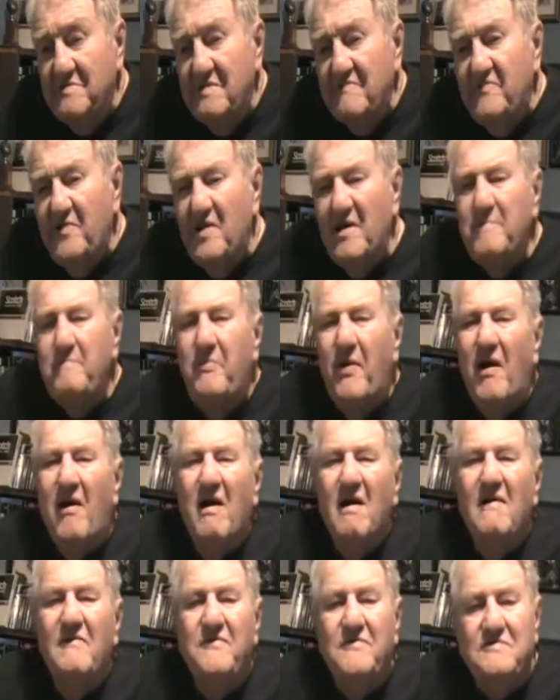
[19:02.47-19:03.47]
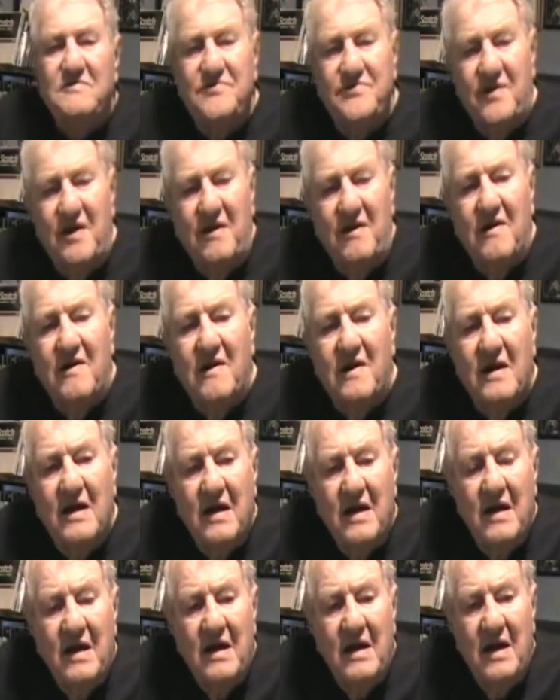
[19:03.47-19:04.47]
was a very powerful singer,
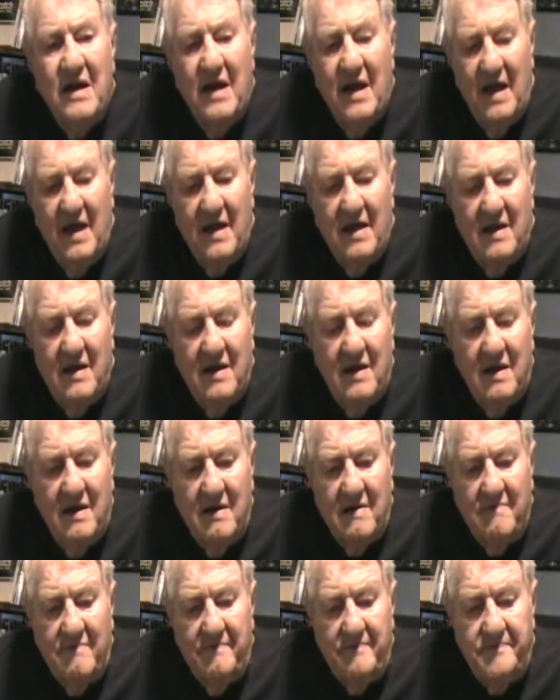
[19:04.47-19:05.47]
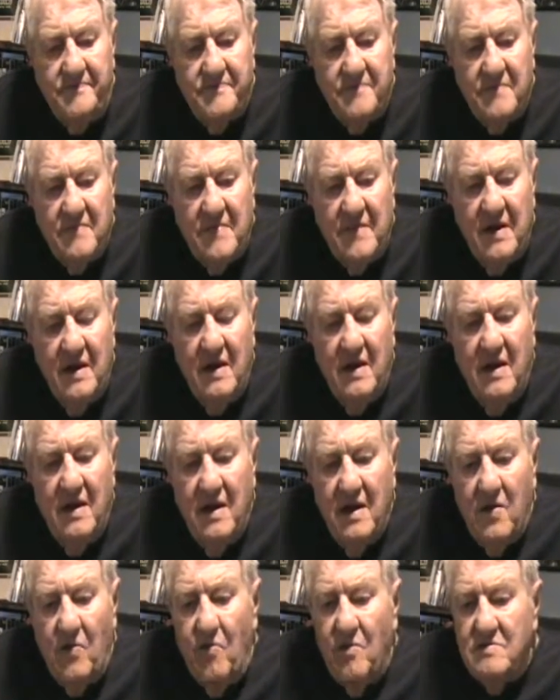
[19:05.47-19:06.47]
and of
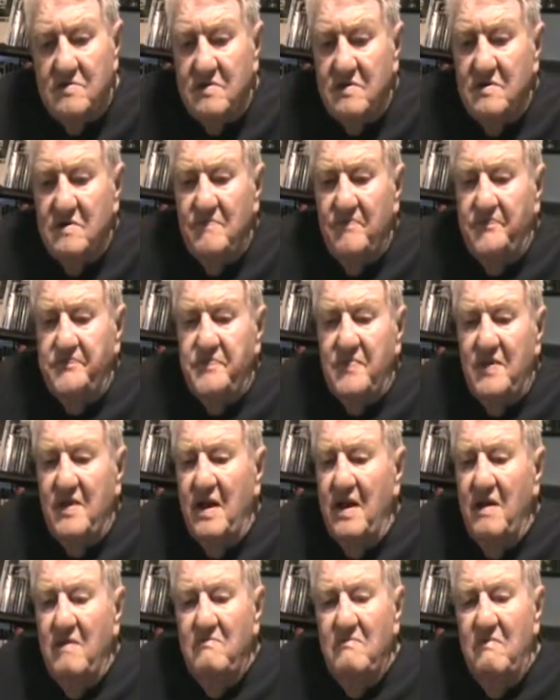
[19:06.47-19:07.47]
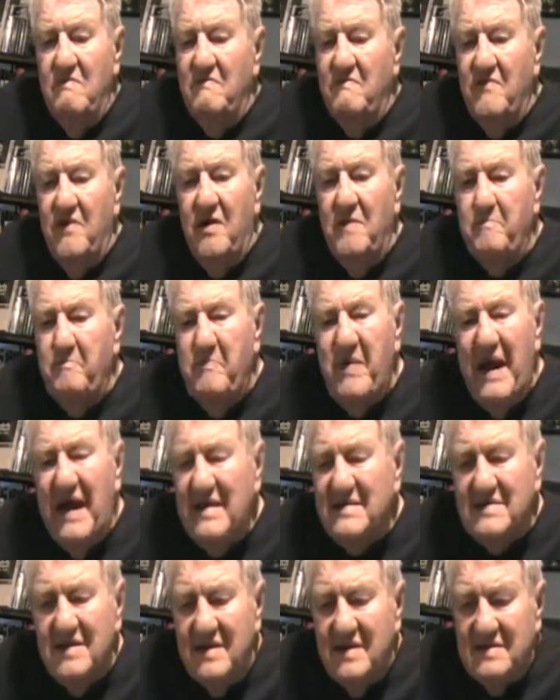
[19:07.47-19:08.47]
course, a very
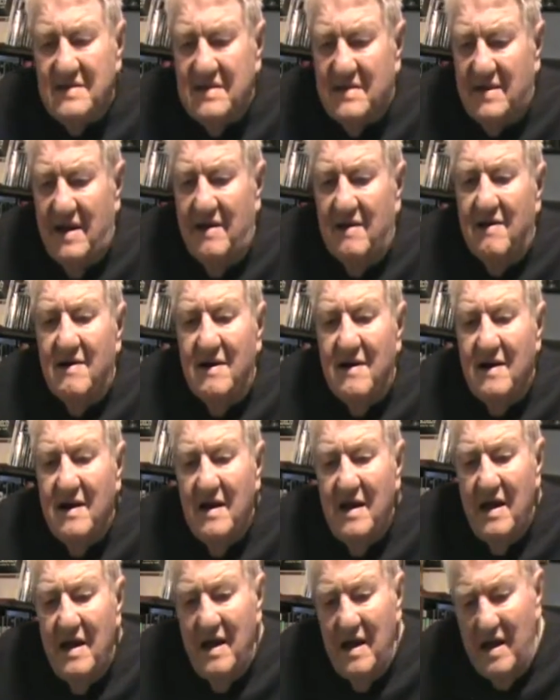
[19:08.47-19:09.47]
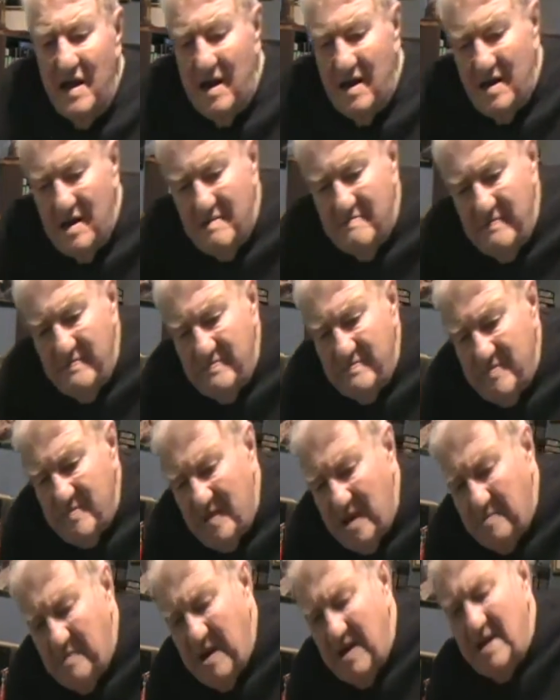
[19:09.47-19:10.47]
passionate singer.
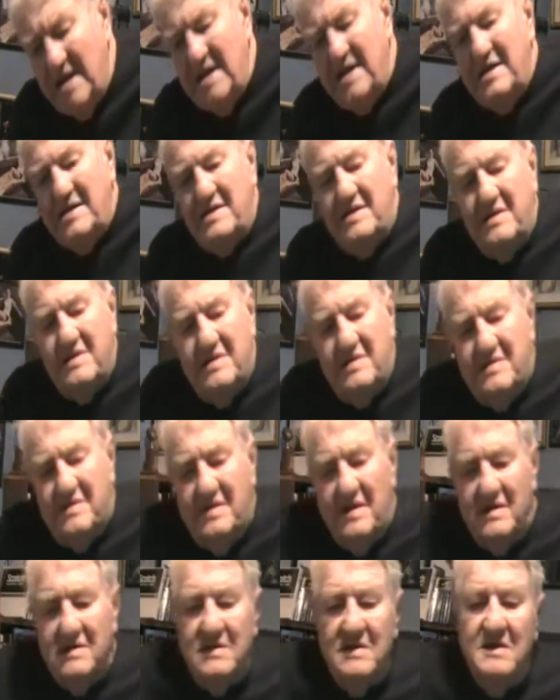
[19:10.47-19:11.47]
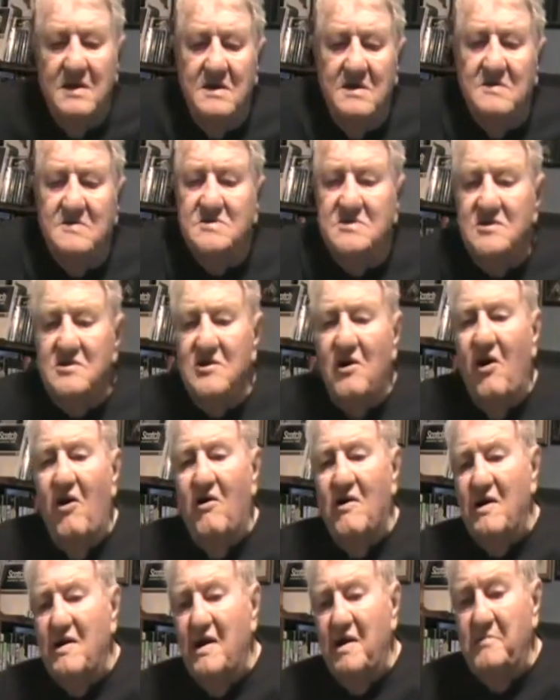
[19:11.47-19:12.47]
He gets into a
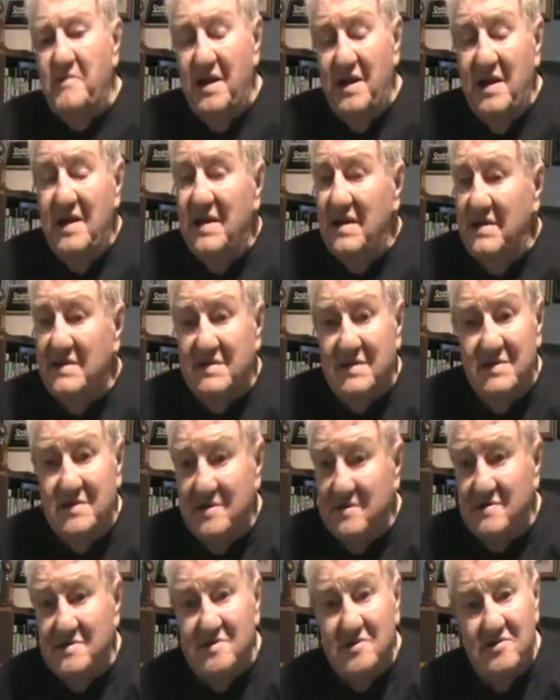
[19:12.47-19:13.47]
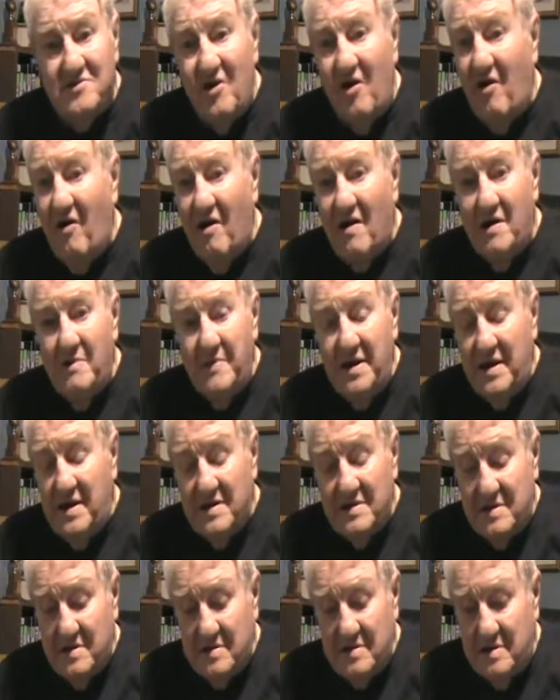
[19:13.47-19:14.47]
song, and he gets into a song.
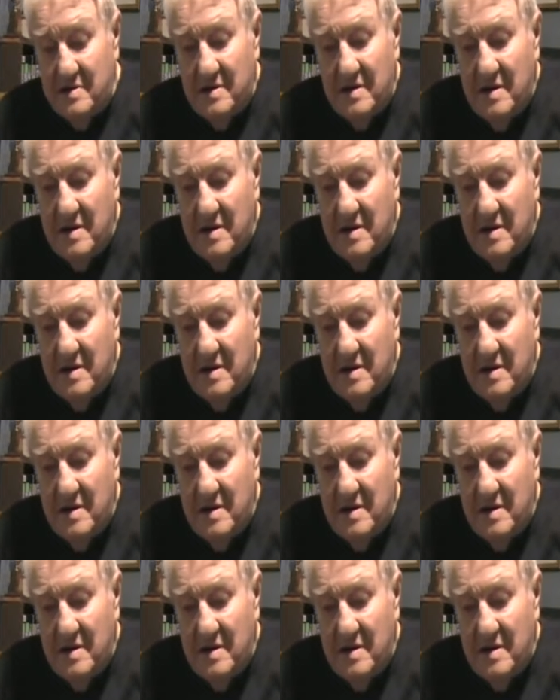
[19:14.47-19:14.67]
It's